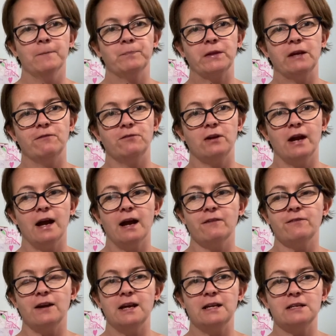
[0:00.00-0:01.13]
If you have
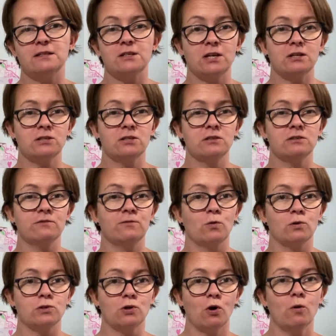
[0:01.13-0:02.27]
any suggestions for
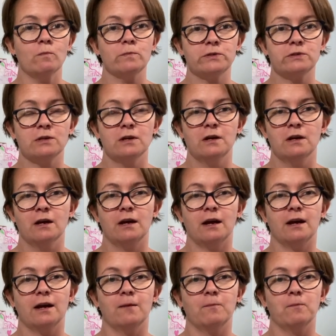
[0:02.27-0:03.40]
tops,
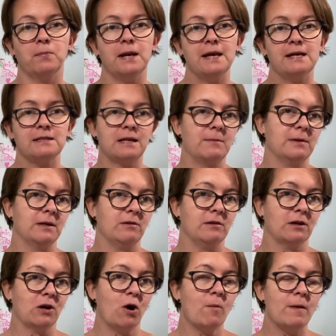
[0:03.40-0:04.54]
um, please let me know in the
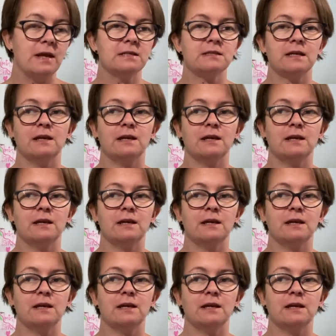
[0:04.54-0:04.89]
comments.